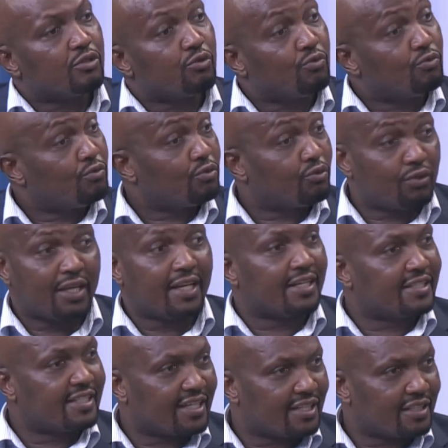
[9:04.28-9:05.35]
to the
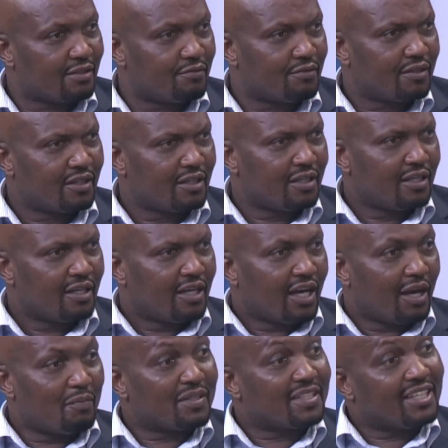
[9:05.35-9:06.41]
executive.
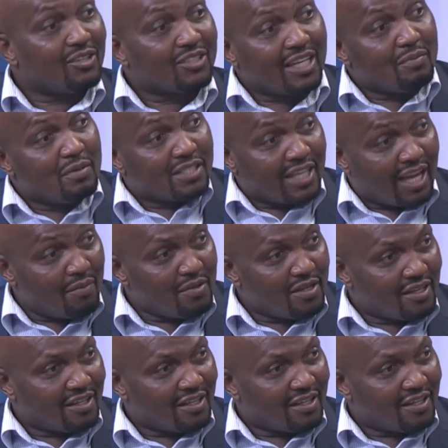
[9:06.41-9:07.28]
But now time is coming.